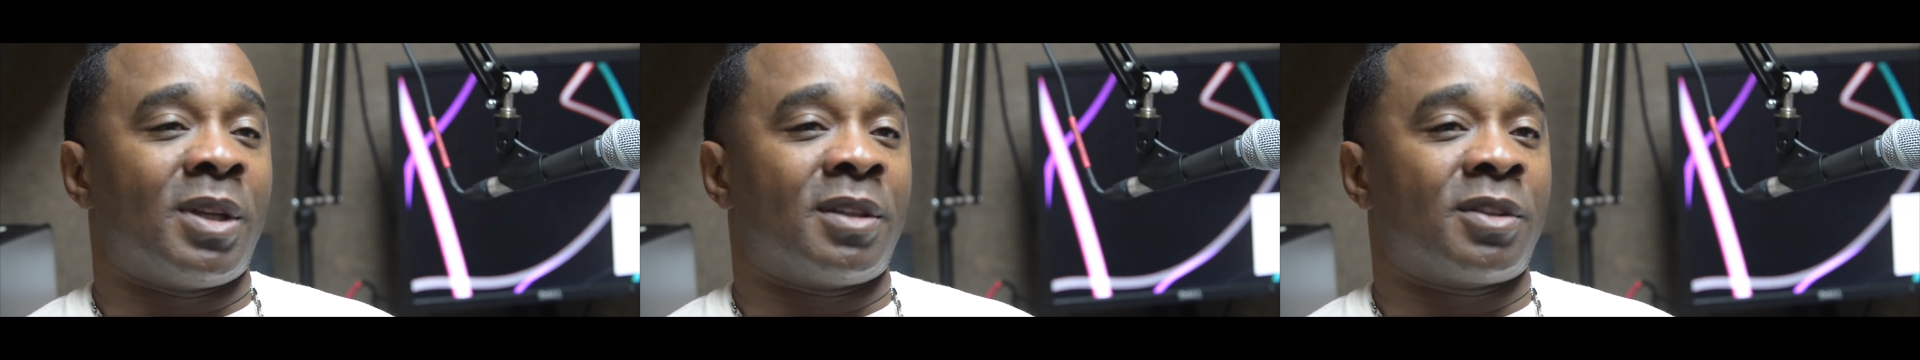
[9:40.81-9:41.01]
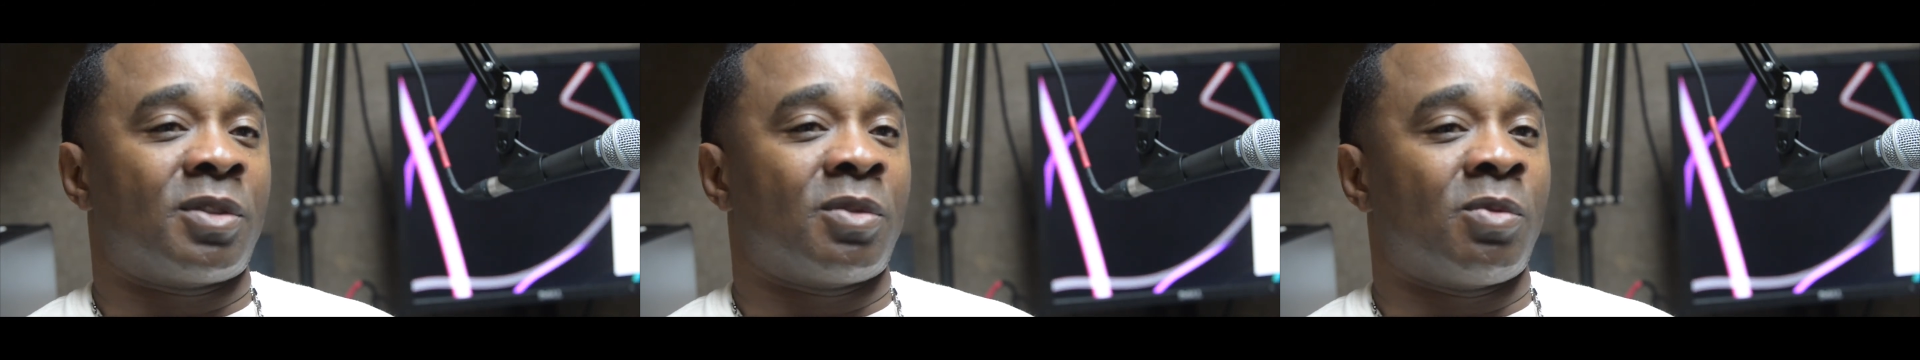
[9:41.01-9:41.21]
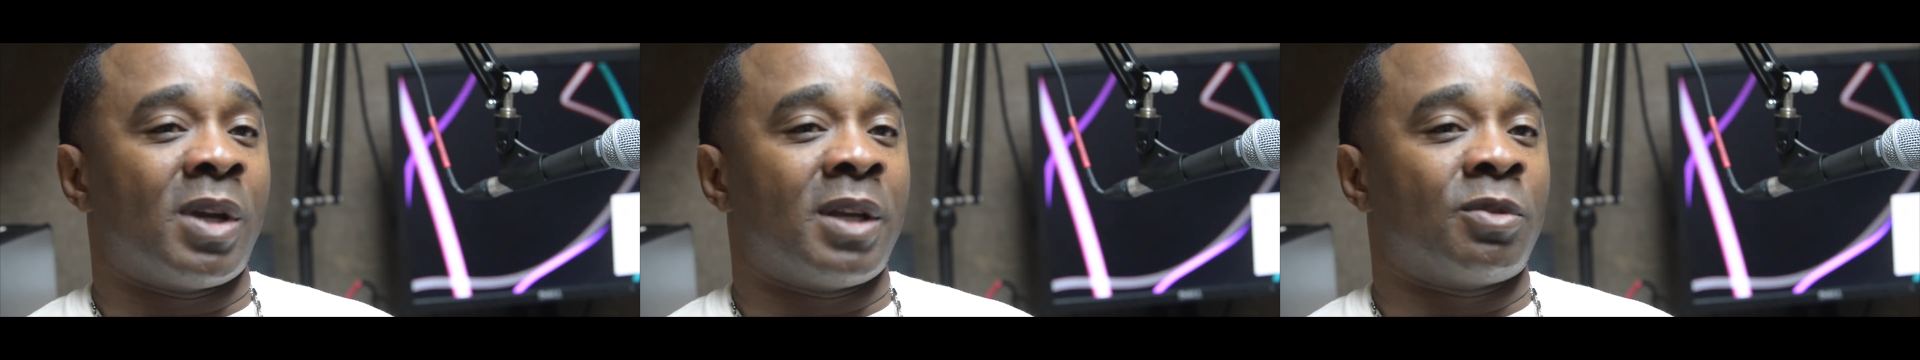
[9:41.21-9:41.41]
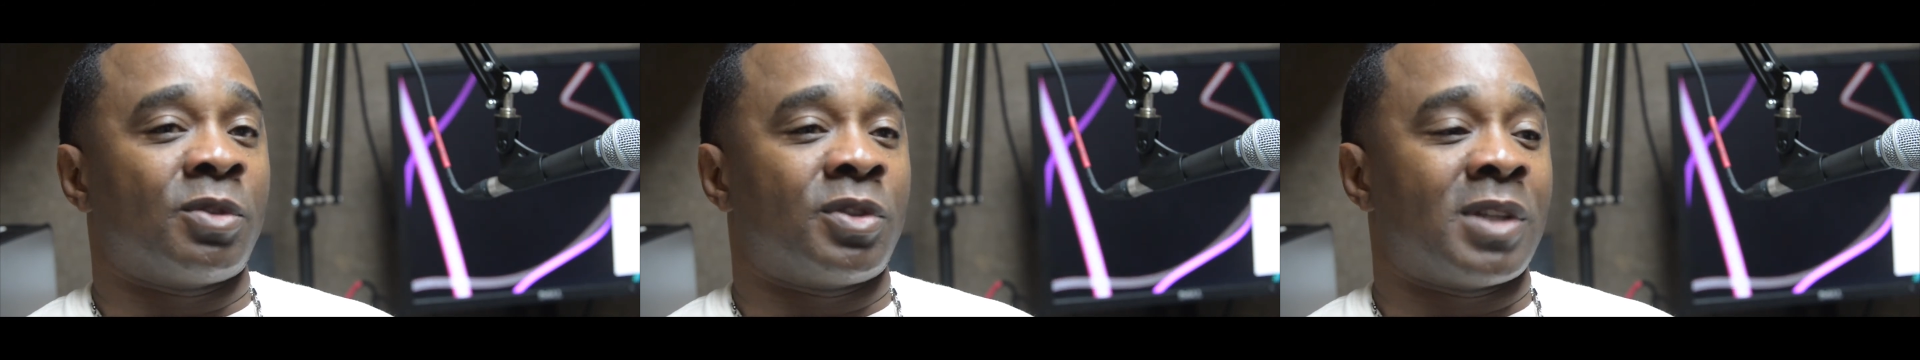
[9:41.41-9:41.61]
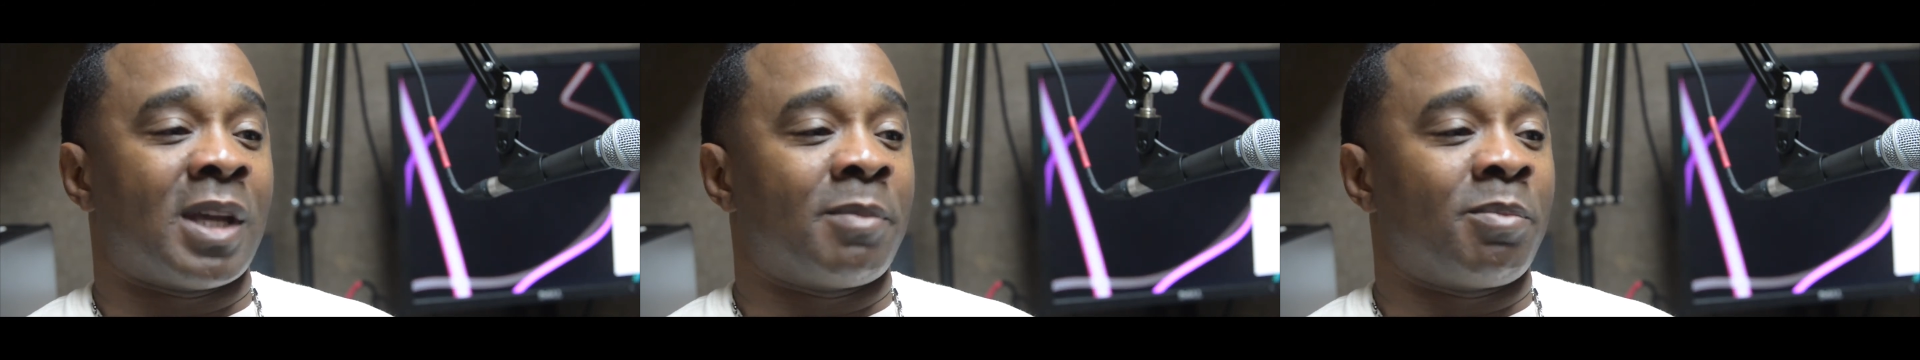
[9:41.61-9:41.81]
minutes away,
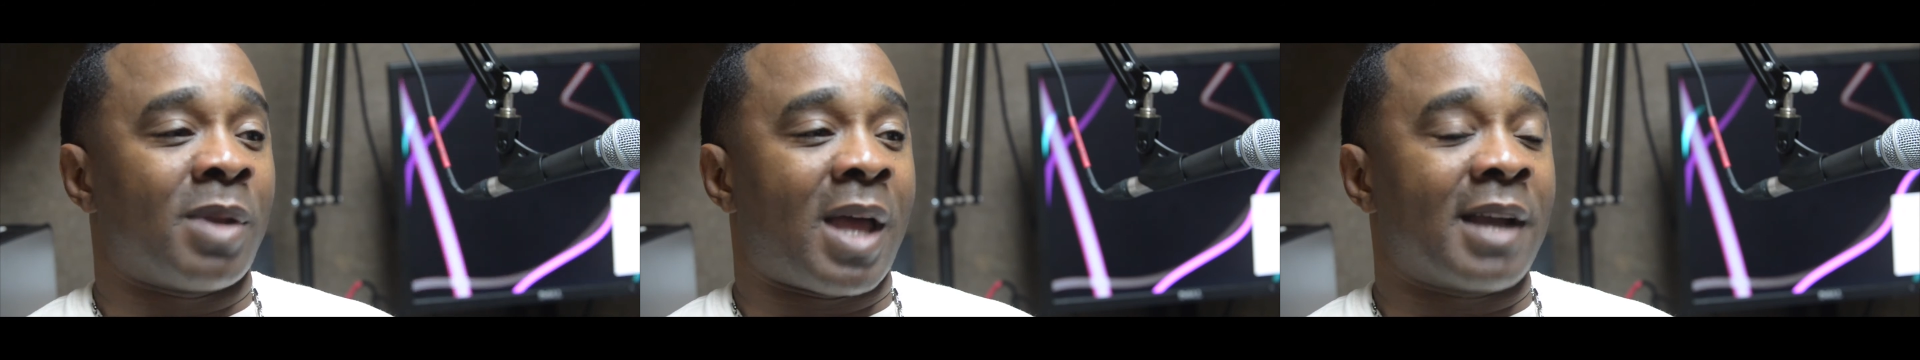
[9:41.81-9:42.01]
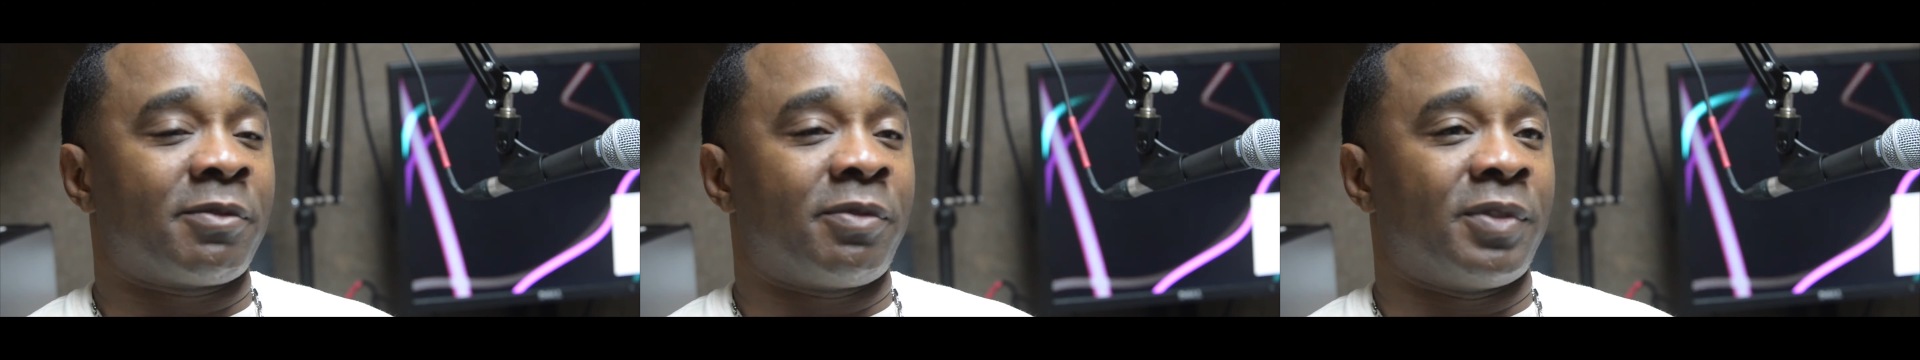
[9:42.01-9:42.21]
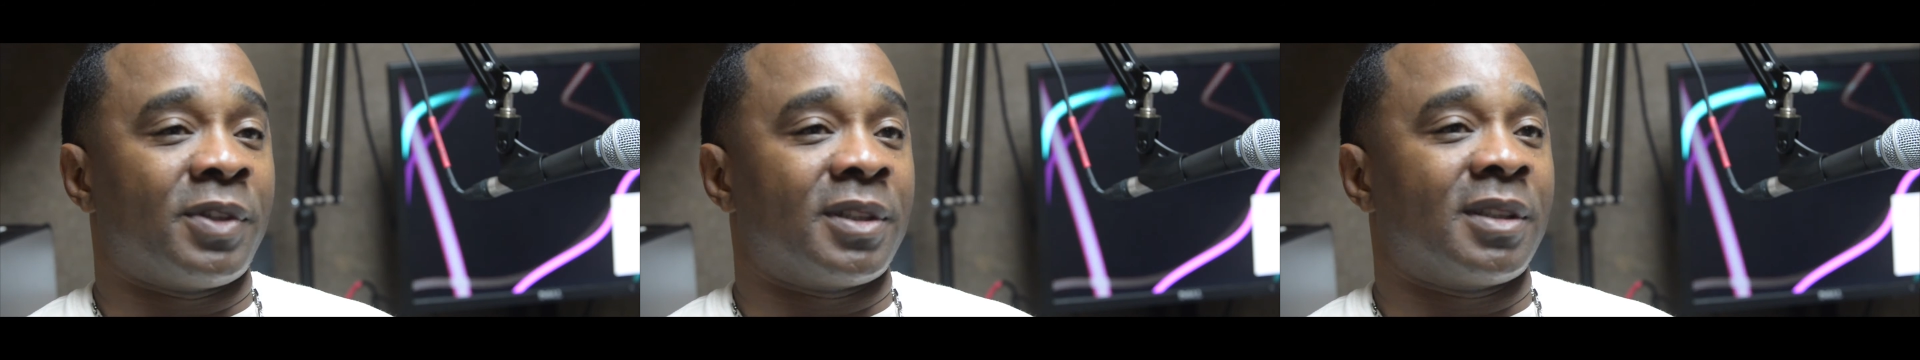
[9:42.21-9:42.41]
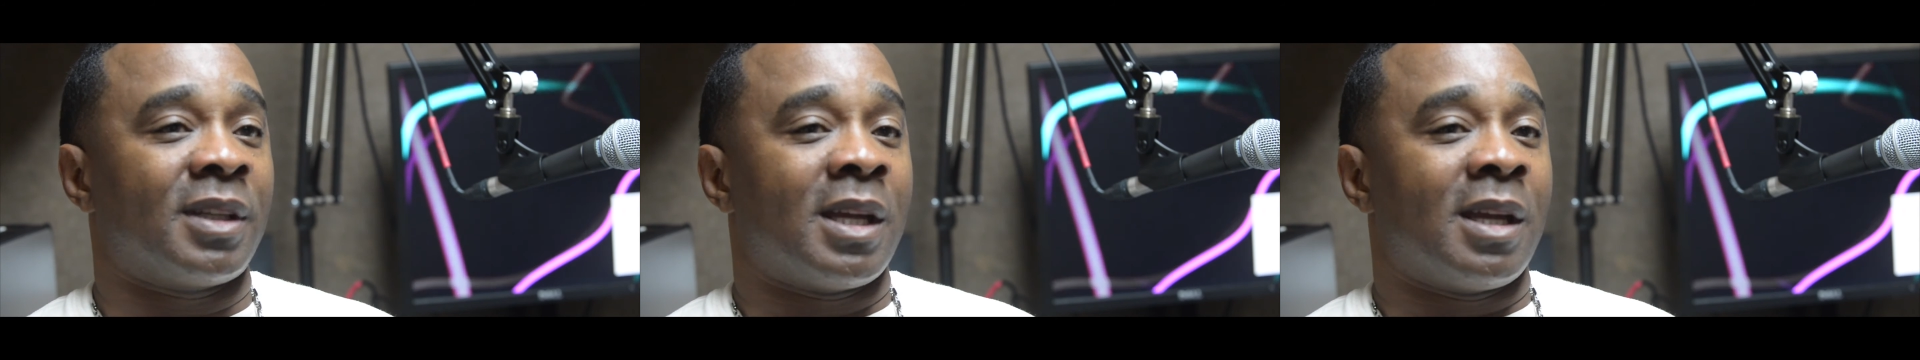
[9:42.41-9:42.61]
was Jay Blackfoot.